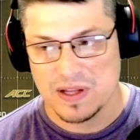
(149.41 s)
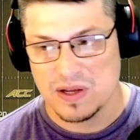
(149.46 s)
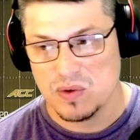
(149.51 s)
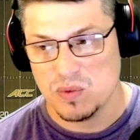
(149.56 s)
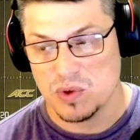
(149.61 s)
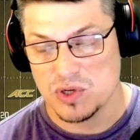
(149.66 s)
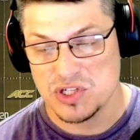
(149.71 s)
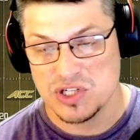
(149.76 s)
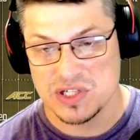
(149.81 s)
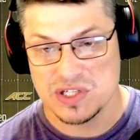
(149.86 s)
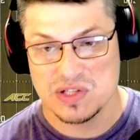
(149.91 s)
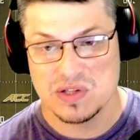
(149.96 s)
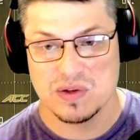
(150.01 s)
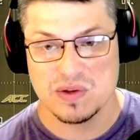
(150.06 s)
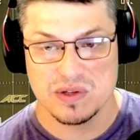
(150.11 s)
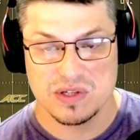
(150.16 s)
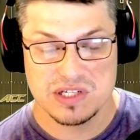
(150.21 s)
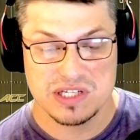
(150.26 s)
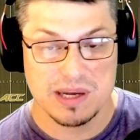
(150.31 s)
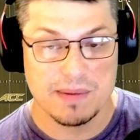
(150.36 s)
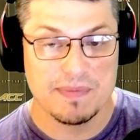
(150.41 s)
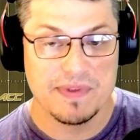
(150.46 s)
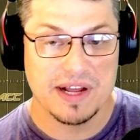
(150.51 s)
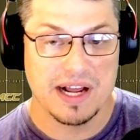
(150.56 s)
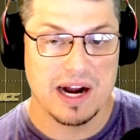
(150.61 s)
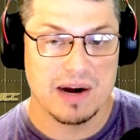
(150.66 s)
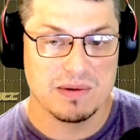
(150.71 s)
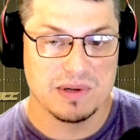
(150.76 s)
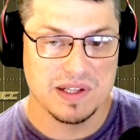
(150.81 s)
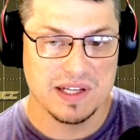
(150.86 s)
which is something
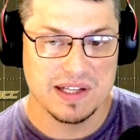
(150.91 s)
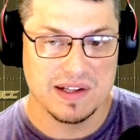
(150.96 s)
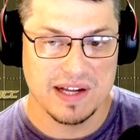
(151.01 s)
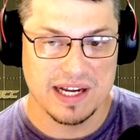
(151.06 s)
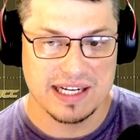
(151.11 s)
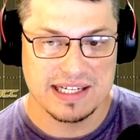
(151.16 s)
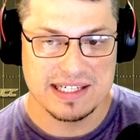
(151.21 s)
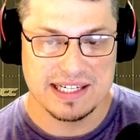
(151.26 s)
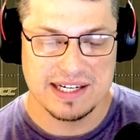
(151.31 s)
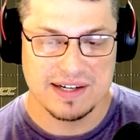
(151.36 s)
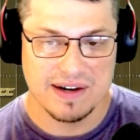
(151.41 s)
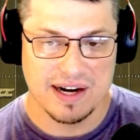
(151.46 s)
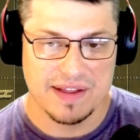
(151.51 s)
I really like to hear.